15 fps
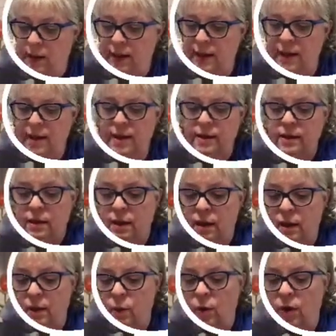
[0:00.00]
And
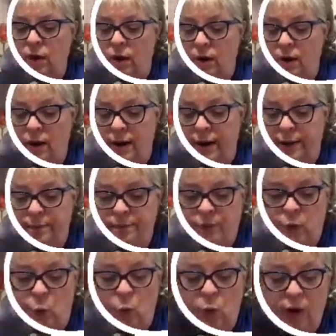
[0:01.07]
all right,
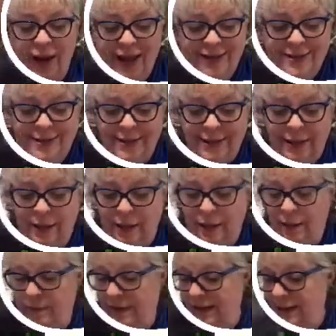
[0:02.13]
what I did,
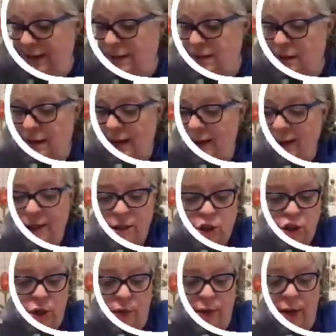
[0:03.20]
I need to
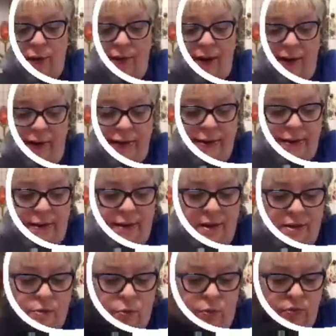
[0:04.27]
show y'all how I did
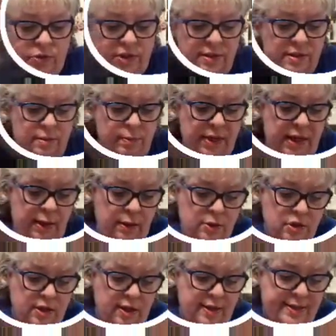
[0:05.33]
this. Just a minute.
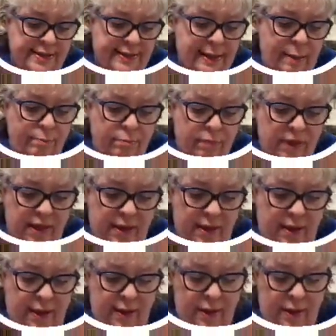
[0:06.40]
Just a minute.